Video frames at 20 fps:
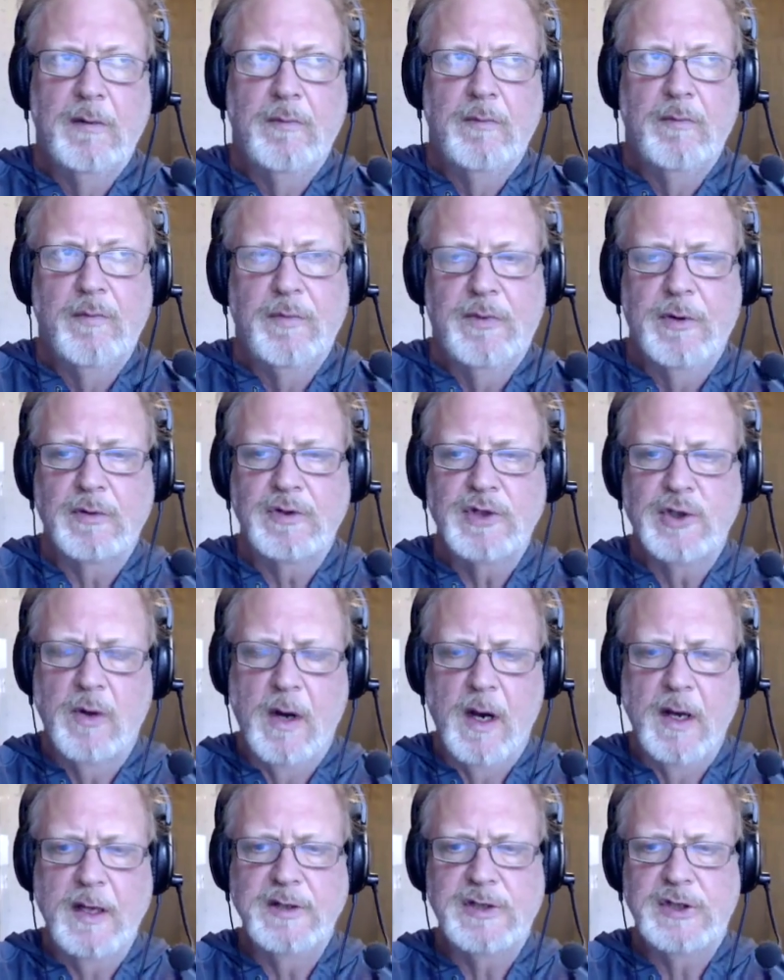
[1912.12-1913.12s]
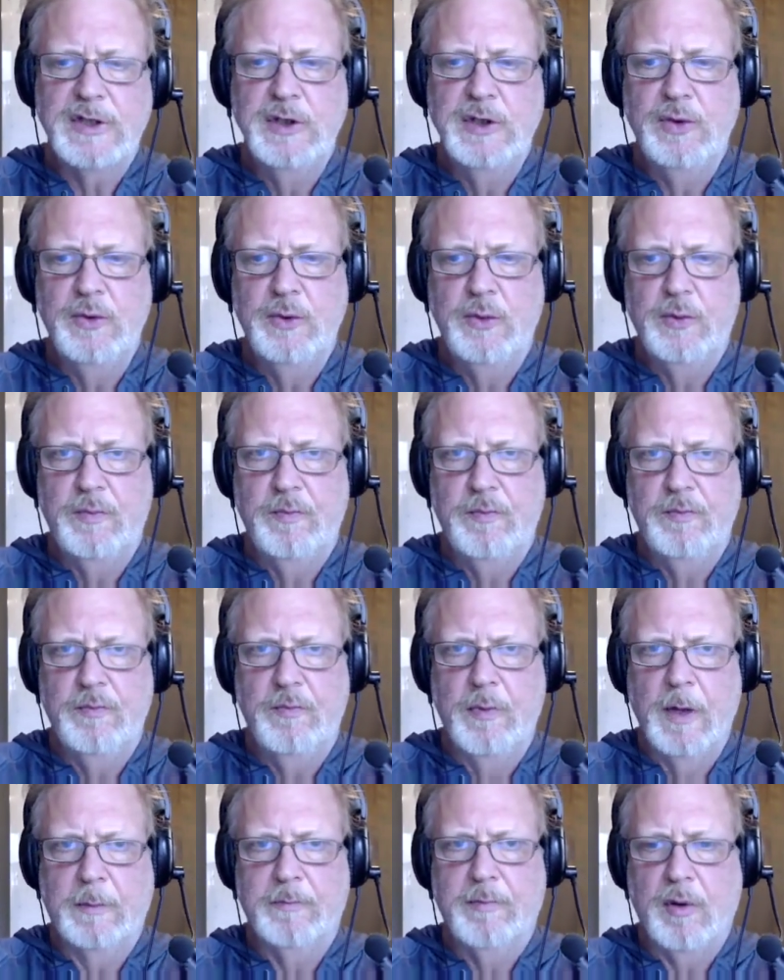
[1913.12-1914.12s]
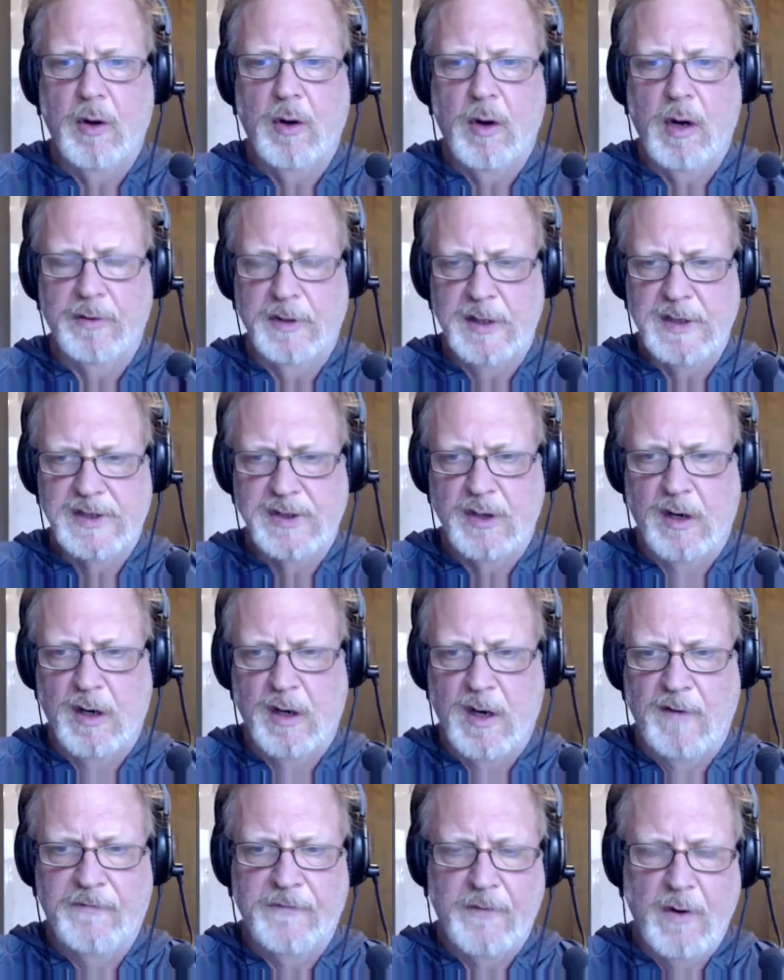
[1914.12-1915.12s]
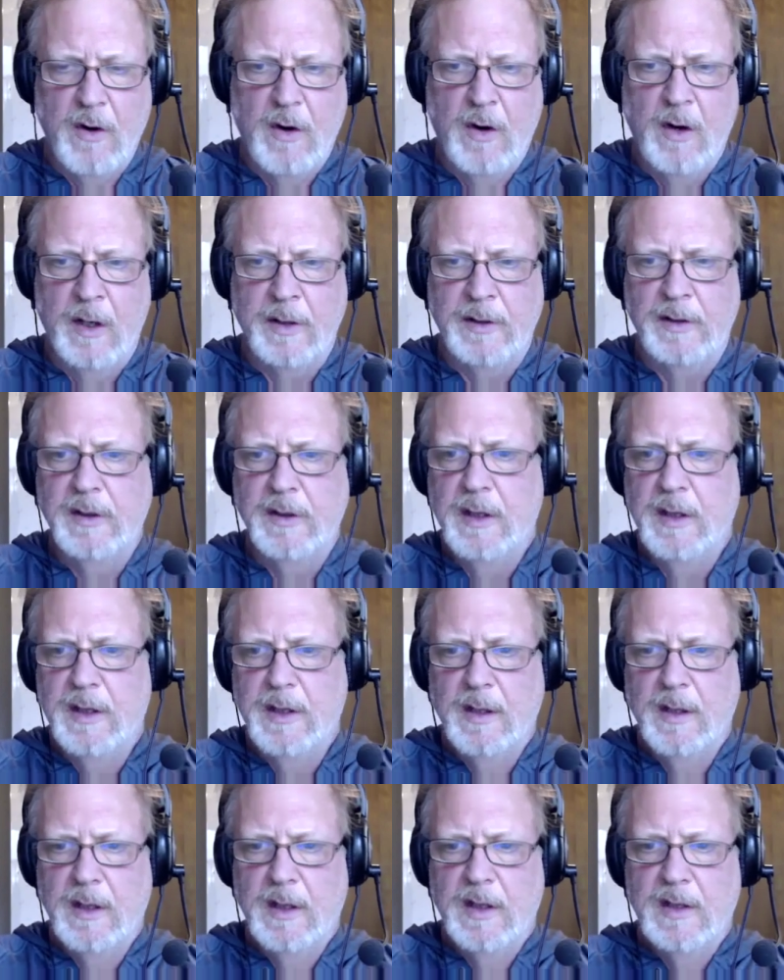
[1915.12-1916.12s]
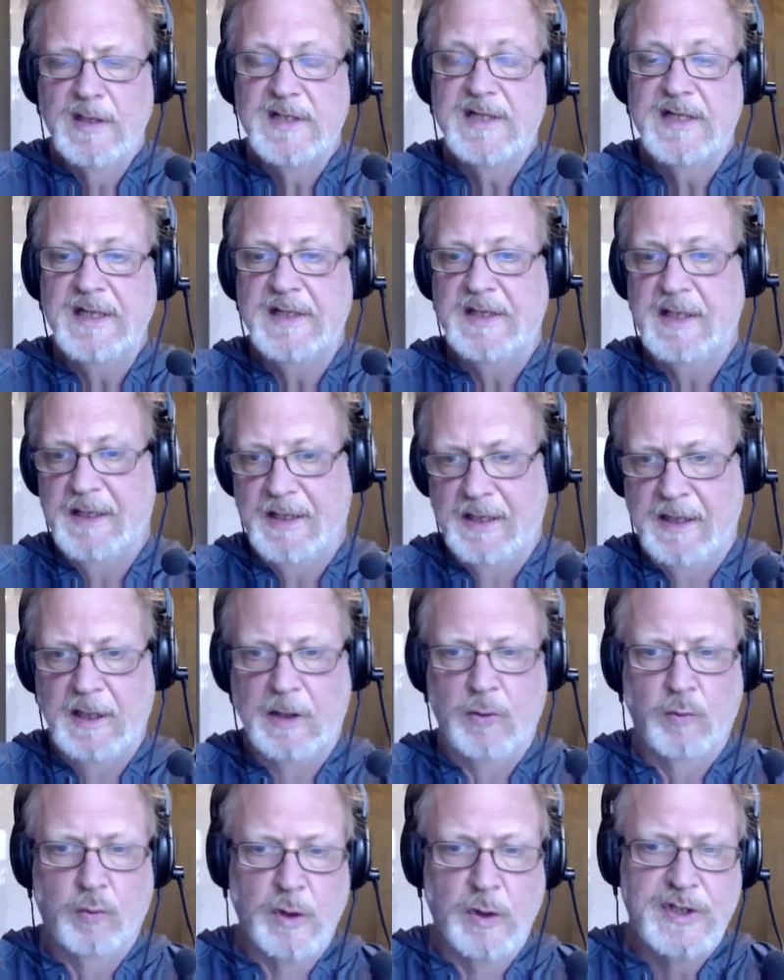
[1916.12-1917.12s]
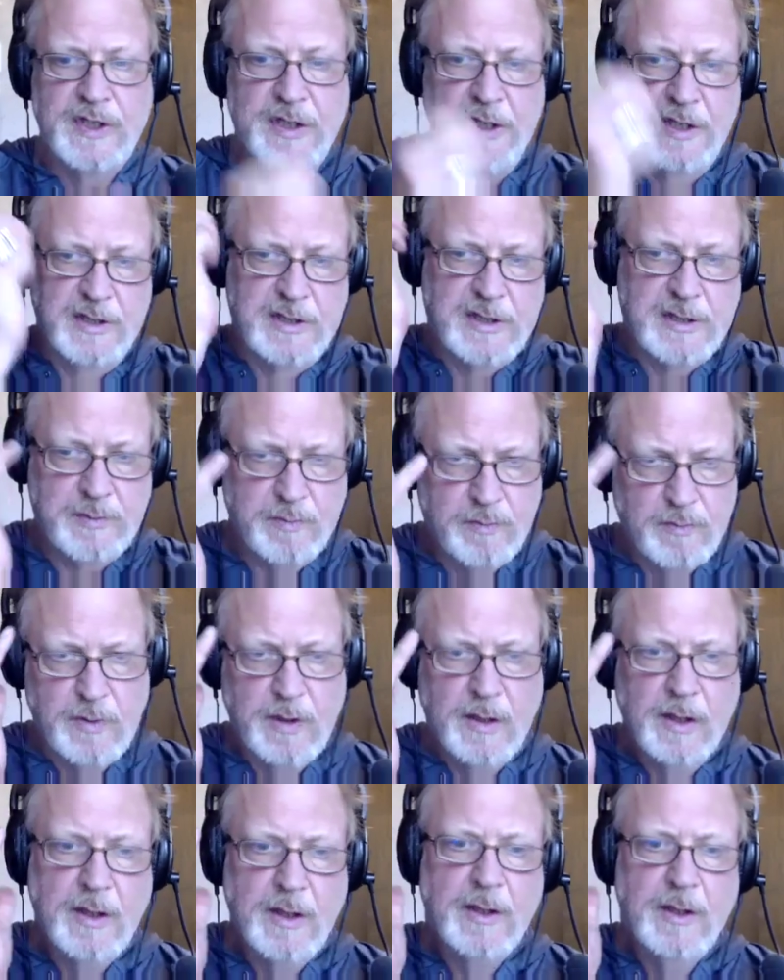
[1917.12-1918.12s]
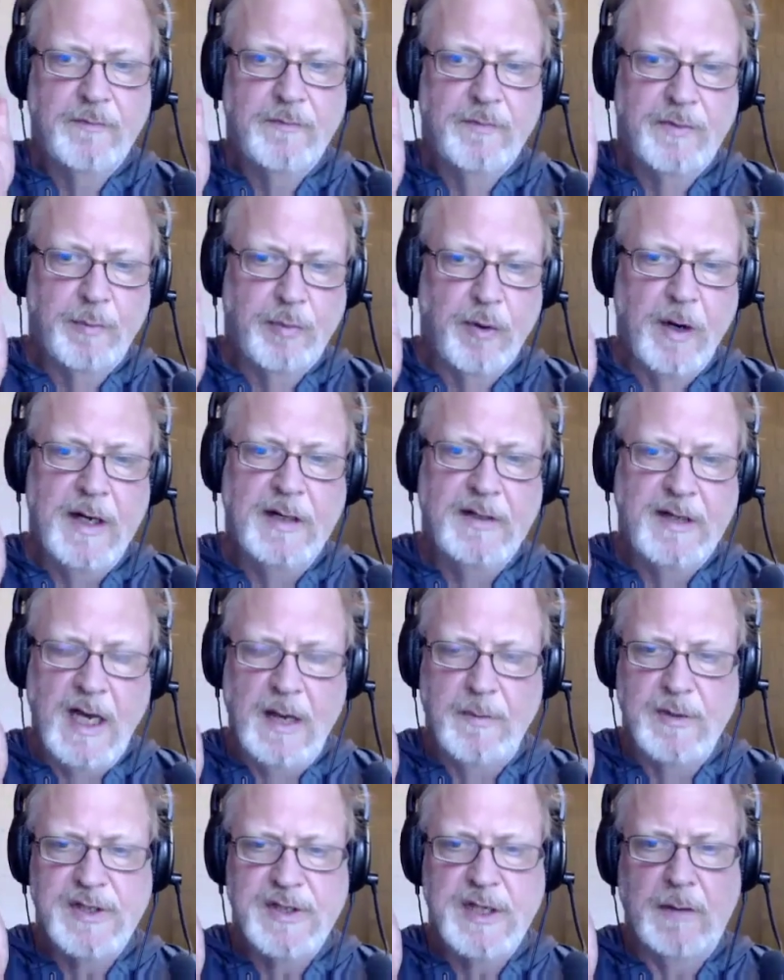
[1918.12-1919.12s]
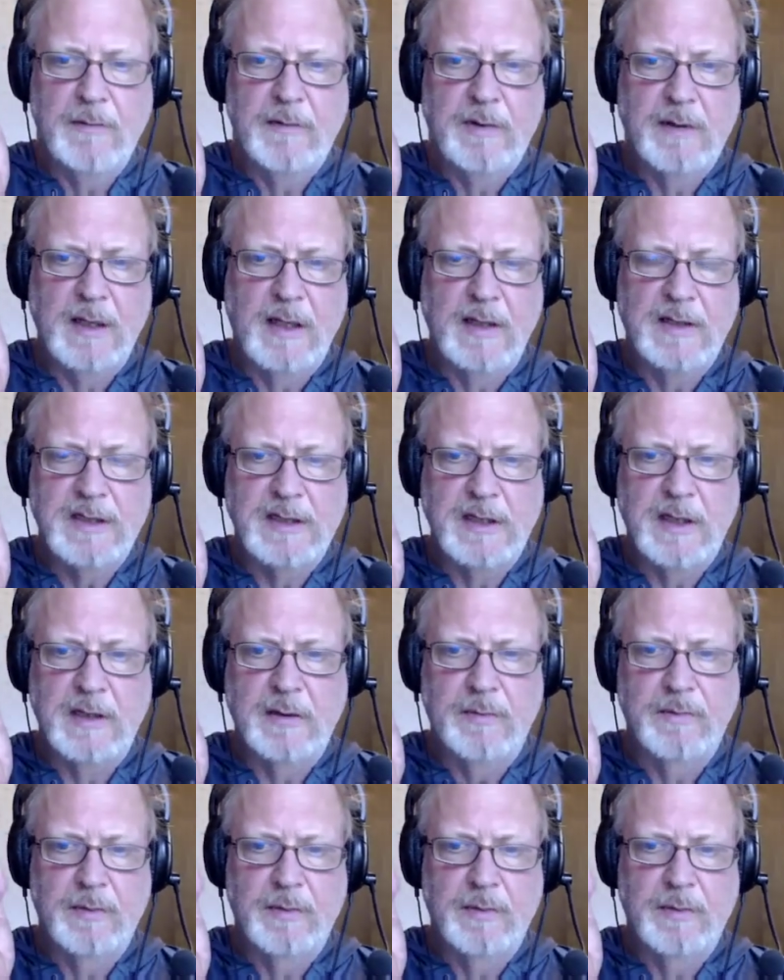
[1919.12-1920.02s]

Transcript: they're trying to like pawn this off on CTE, which is the brain damage that